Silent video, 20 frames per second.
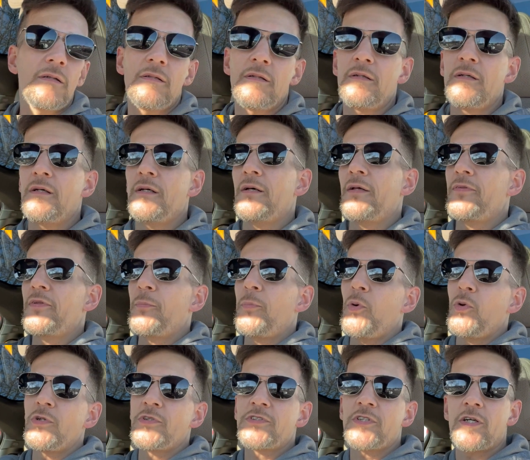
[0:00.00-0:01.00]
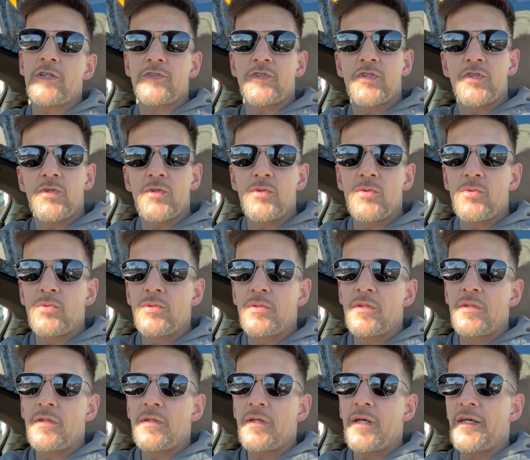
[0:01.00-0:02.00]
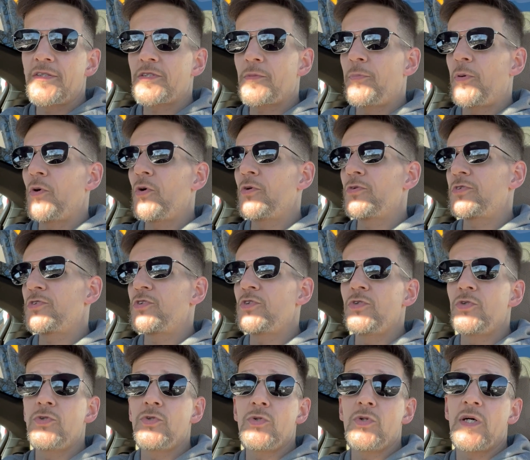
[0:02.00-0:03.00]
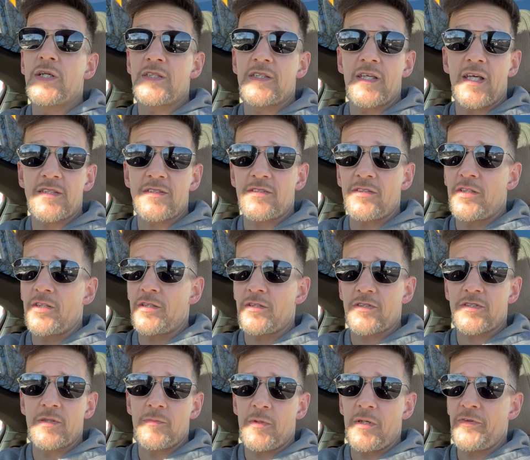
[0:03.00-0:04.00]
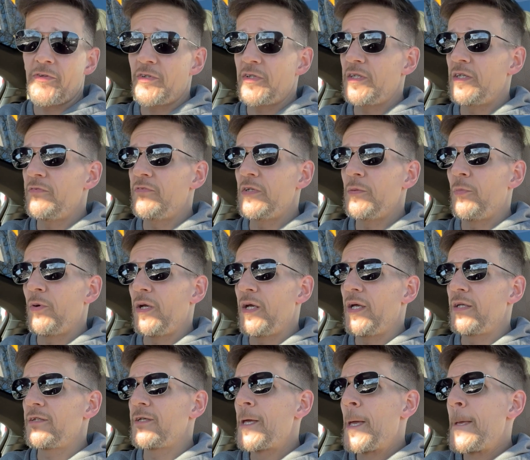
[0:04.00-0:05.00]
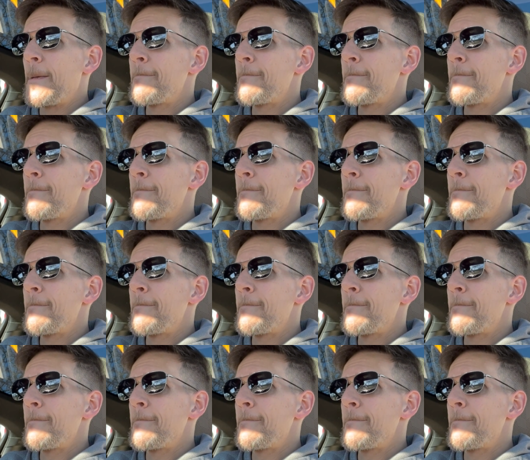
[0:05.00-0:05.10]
the Polestar 2 as opposed to a Tesla or some other EV brand?